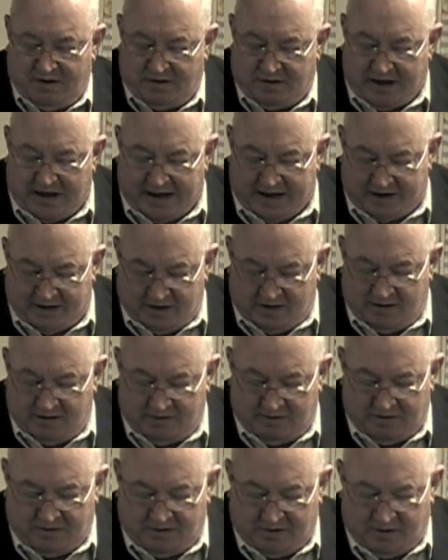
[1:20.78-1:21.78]
that
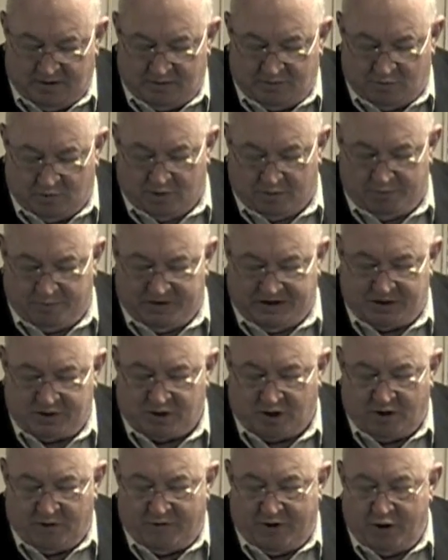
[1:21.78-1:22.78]
will be
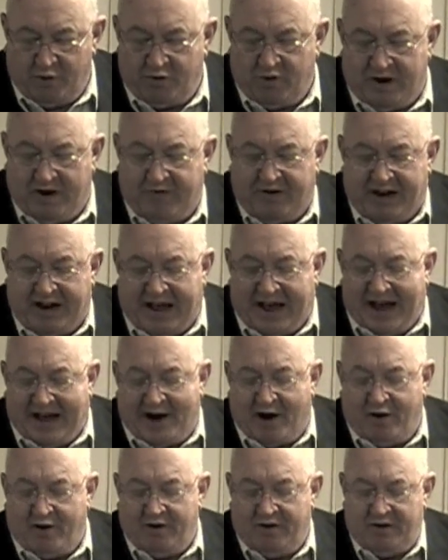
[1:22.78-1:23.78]
servo driven
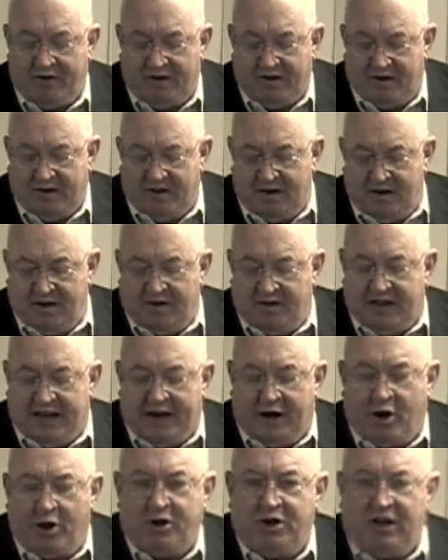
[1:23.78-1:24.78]
out,
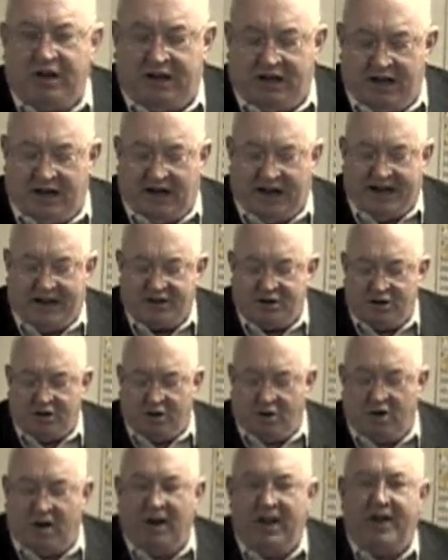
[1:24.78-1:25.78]
that articulates
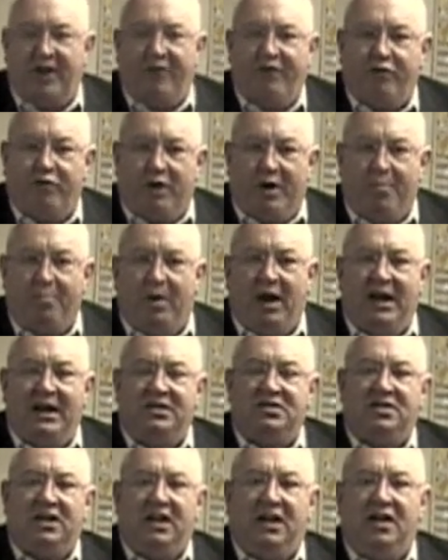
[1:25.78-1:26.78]
your lift,
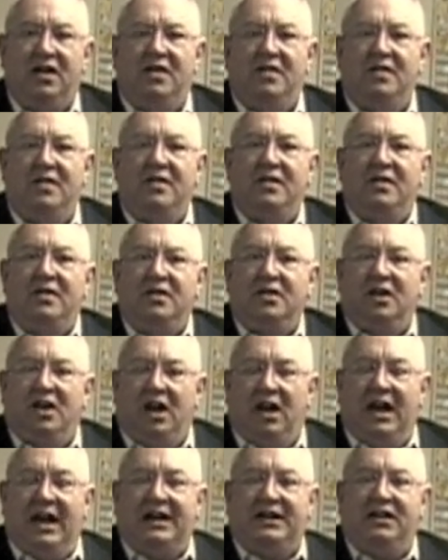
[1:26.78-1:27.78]
replacing
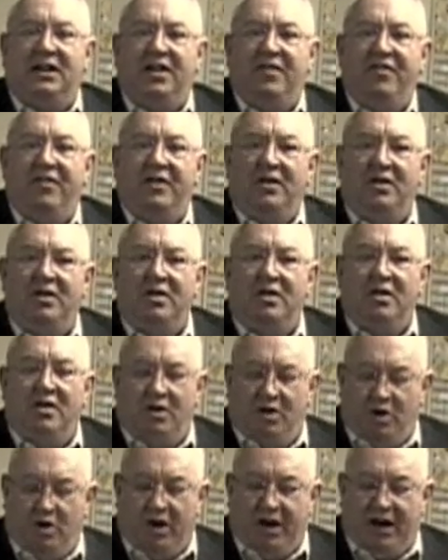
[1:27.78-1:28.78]
collective
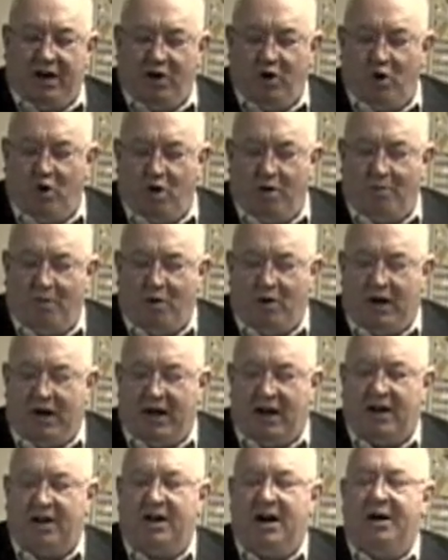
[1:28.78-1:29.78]
on a normal
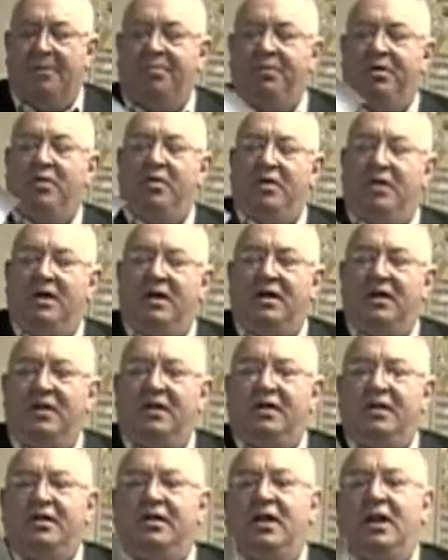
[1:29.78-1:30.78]
helicopter.
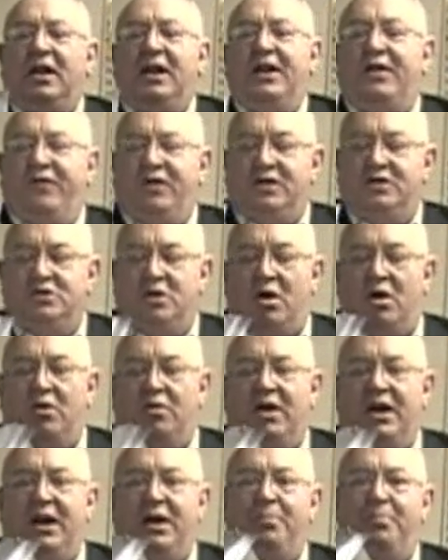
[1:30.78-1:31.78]
The lift is
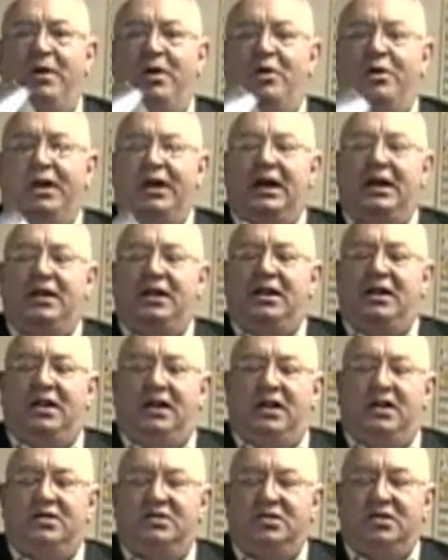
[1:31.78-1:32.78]
already built into
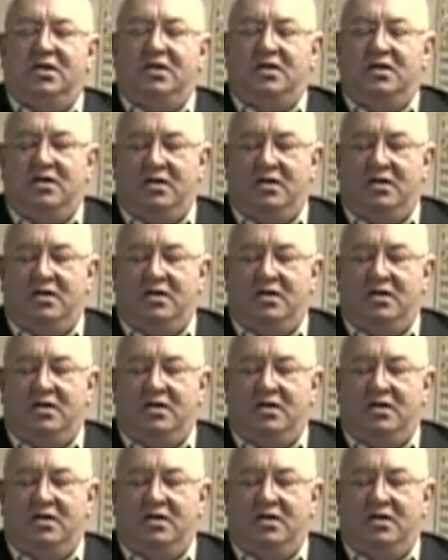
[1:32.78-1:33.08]
these,